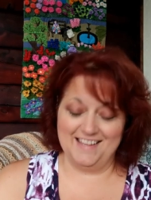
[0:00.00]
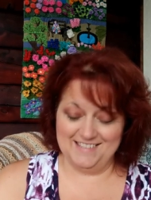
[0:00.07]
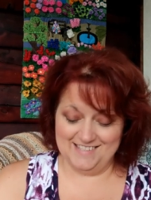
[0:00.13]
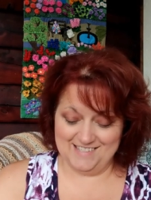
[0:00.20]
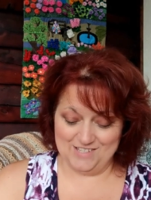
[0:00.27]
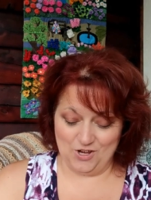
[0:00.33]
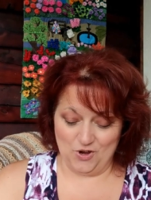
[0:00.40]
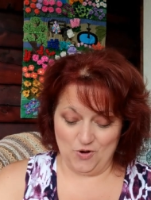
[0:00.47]
and
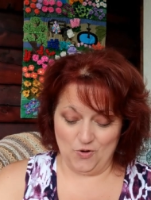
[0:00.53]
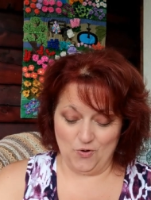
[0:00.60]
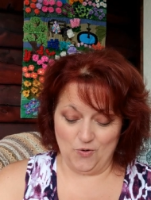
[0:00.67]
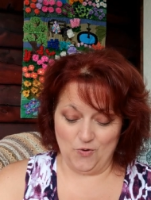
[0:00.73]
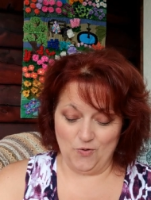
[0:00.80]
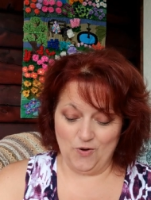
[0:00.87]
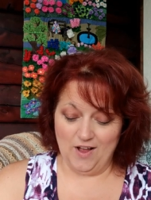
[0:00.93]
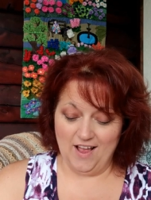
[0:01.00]

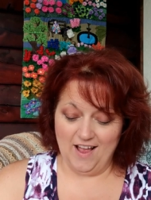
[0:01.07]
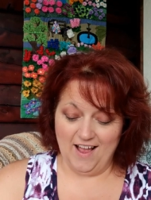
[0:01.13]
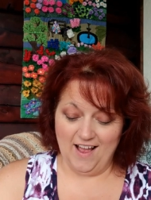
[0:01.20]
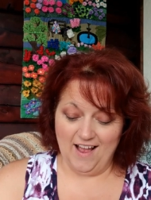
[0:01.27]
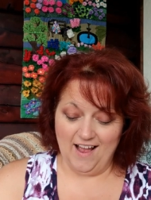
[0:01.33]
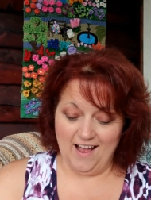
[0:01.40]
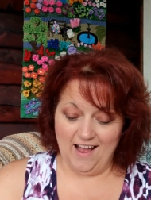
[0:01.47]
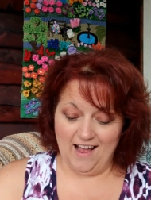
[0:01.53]
so
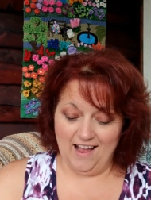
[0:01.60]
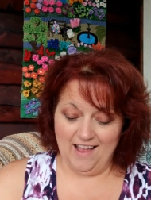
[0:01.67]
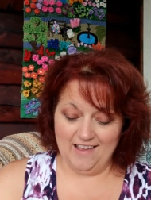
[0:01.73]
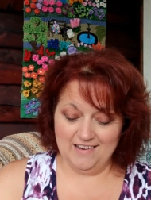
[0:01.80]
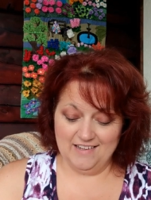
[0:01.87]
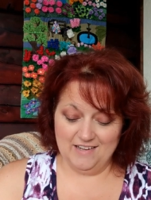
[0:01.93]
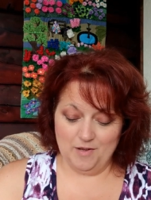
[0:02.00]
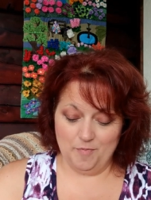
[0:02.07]
I
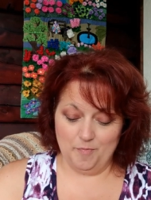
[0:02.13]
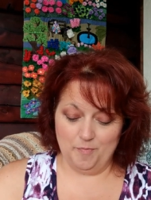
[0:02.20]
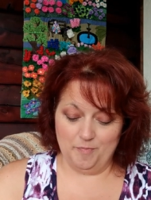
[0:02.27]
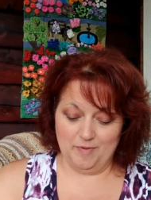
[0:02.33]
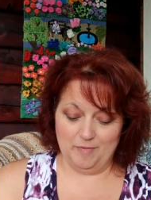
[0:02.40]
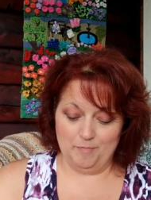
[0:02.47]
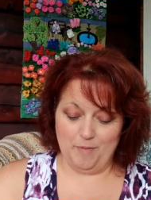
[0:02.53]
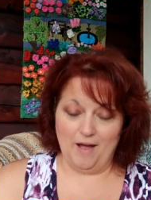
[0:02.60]
ended up
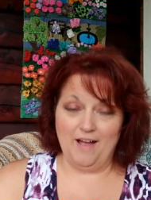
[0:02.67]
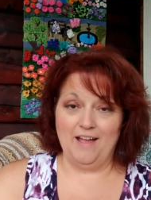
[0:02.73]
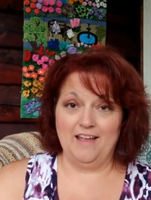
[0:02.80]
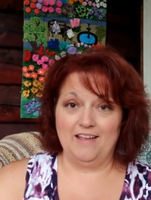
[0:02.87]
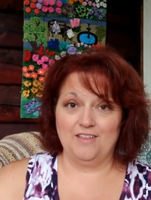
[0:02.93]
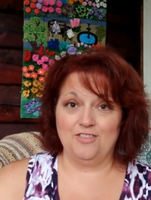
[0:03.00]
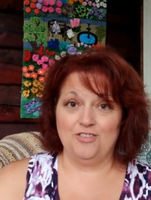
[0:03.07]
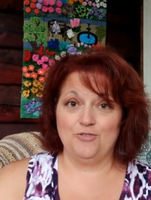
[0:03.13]

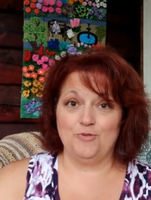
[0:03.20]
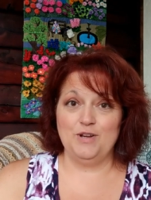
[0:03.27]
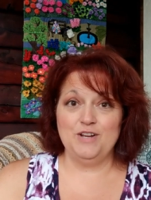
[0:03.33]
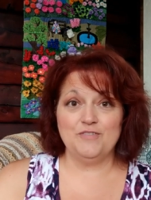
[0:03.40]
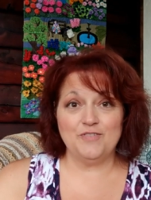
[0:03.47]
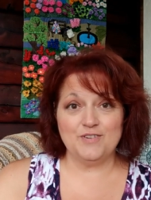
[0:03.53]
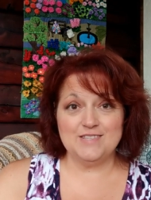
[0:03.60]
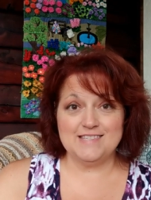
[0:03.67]
buying three
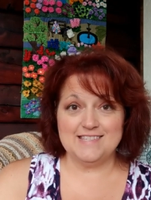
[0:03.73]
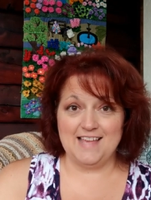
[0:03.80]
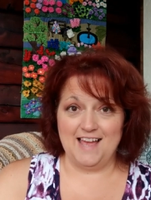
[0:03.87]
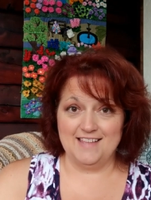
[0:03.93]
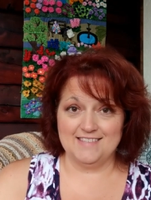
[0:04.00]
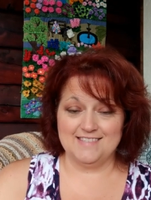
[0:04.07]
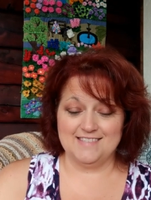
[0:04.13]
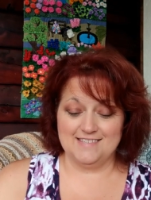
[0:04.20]
different
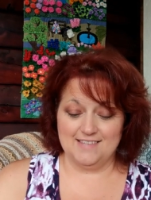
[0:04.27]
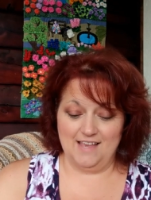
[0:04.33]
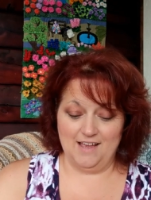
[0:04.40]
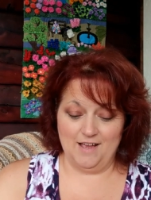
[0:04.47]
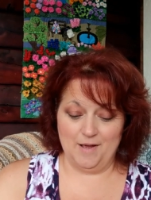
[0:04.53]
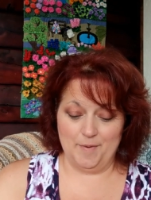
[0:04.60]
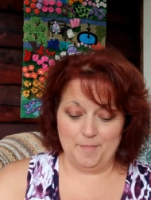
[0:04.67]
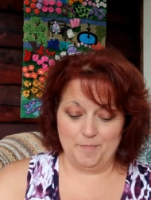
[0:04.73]
sets
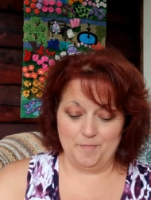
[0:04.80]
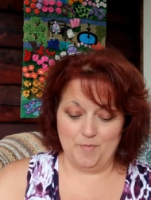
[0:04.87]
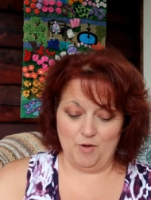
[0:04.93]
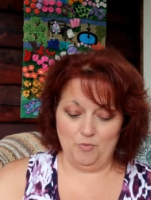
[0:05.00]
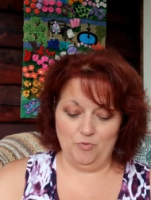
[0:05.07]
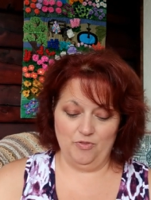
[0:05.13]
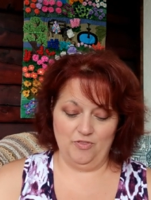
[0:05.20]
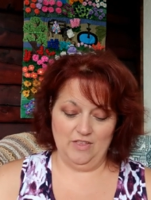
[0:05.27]
um,
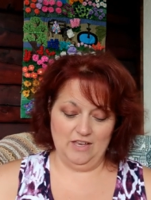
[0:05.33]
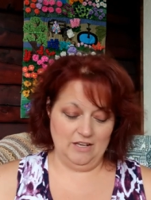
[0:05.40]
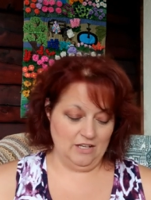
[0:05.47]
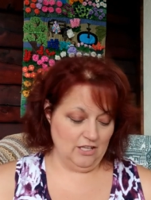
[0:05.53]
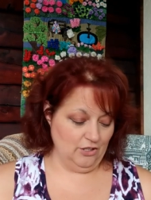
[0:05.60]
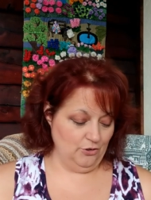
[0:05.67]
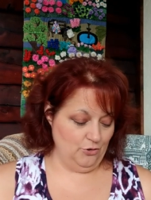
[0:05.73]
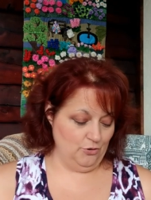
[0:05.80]
that
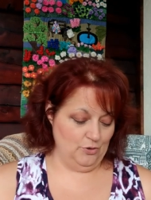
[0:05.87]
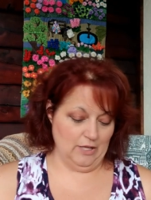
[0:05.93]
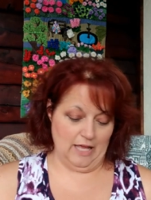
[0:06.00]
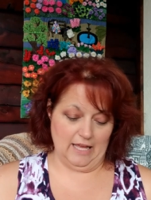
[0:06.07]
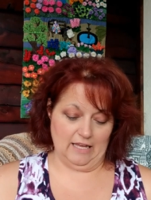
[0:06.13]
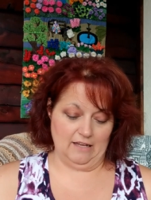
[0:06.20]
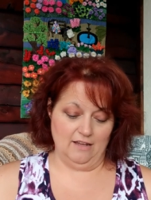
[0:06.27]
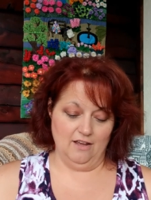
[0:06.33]
include
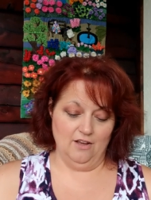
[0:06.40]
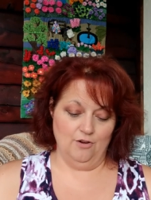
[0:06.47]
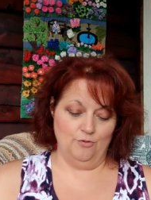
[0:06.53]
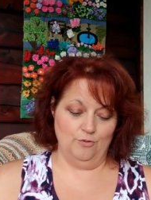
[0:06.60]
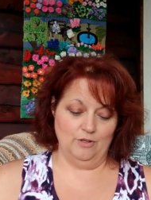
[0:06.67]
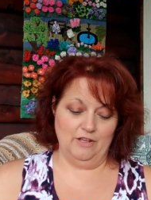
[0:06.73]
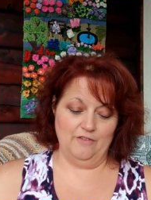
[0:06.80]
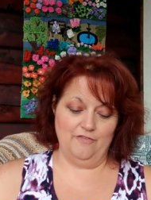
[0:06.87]
like
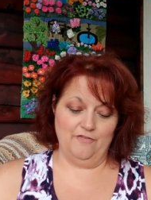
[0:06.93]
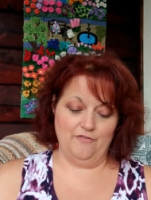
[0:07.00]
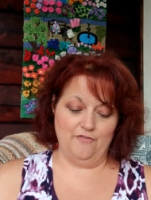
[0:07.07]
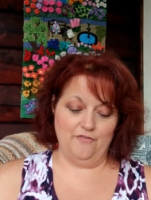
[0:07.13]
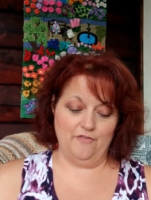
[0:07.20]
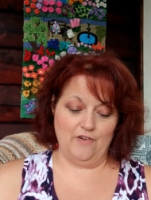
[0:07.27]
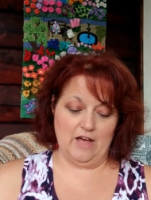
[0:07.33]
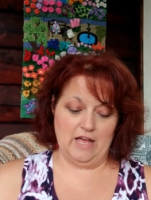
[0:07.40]
really
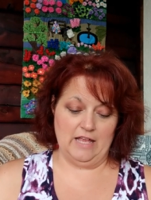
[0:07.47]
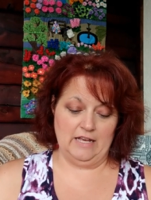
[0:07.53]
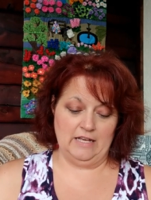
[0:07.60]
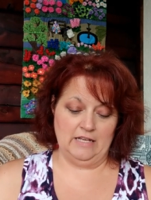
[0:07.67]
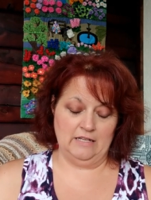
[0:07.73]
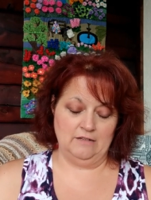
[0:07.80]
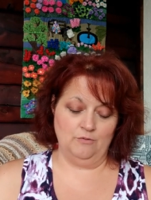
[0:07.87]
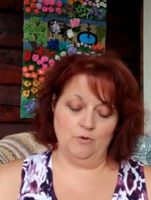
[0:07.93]

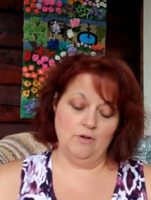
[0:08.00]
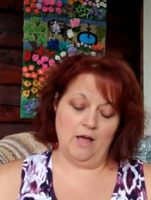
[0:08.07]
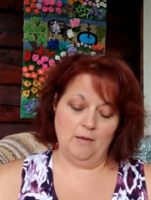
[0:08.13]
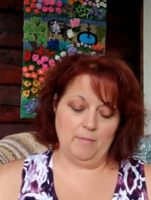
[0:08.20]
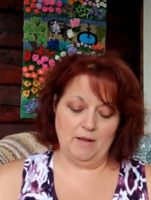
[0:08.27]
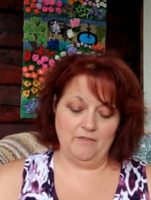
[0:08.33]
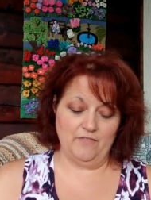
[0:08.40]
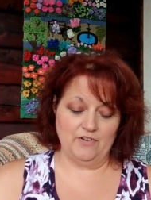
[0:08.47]
fun. Well,
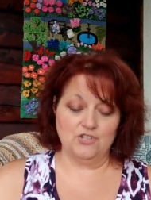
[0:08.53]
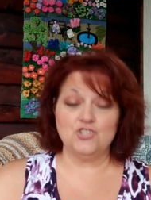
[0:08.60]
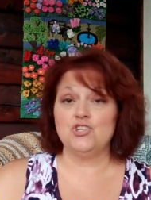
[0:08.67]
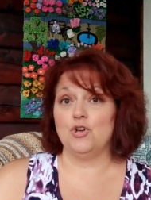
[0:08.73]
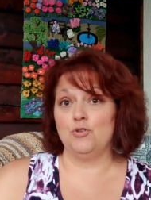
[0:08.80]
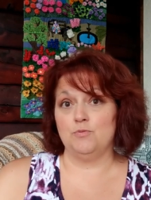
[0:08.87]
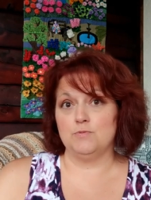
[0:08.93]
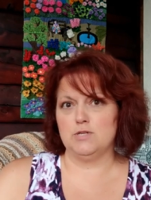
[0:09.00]
how about if I just
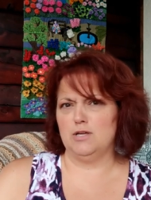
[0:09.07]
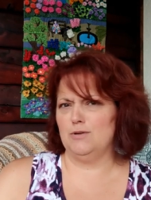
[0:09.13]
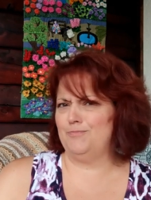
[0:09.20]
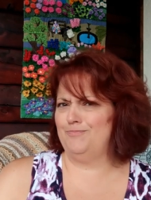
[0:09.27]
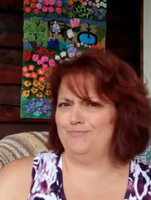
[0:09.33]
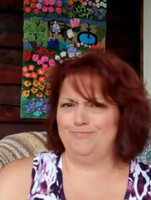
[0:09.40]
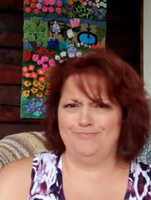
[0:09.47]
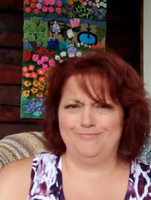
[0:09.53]
show them to you?
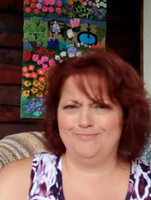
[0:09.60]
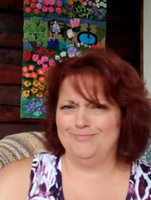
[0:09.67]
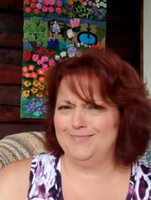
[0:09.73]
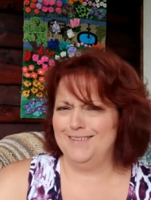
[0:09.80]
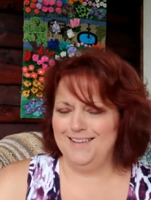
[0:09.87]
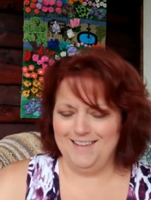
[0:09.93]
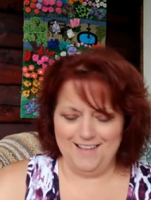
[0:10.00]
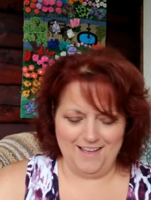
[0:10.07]

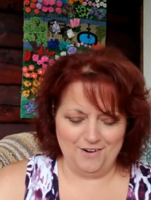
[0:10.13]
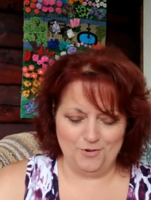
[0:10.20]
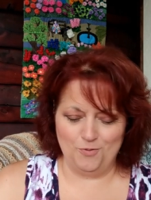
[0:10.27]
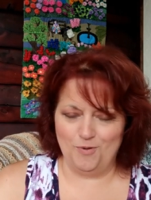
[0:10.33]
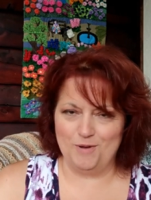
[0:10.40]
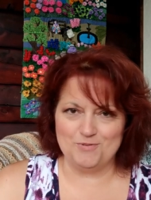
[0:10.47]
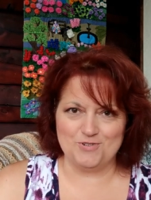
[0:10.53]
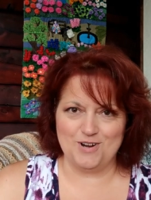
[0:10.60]
I don't
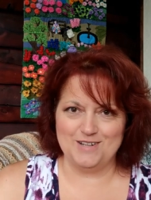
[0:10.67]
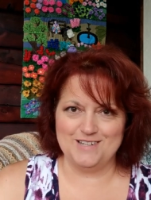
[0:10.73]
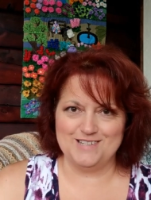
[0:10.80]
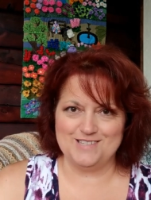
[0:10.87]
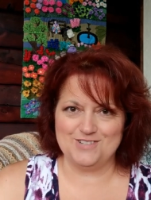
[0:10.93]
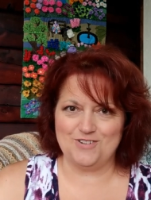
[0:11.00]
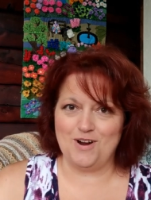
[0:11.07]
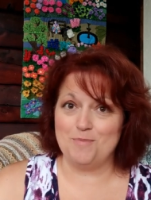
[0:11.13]
know why I'm trying to
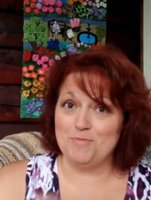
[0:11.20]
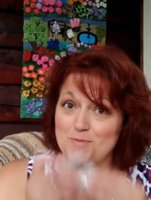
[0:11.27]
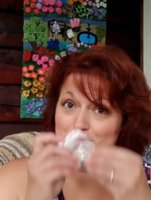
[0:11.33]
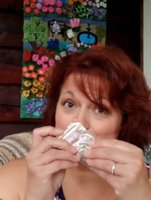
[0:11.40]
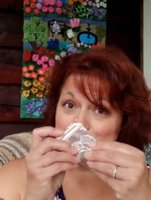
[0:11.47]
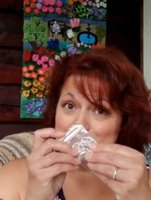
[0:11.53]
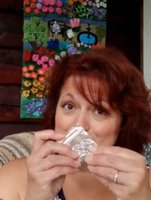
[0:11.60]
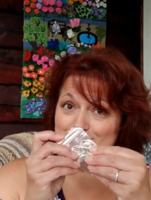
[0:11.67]
describe them.
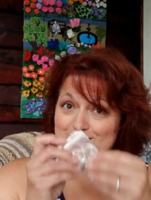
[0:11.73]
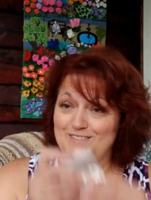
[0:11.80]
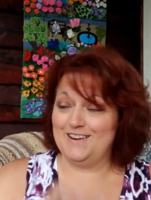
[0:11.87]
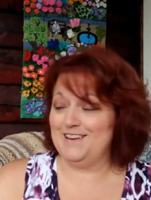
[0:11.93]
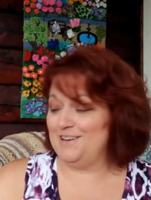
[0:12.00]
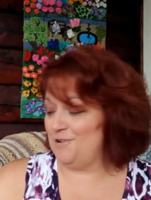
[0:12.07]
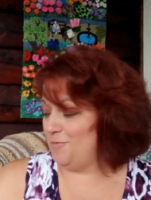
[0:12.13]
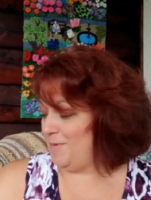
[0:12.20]
They're sitting
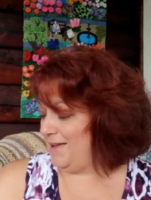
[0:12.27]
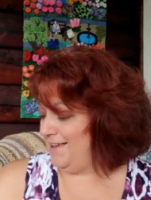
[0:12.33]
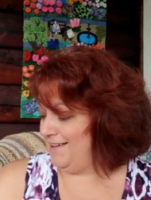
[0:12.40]
right here in my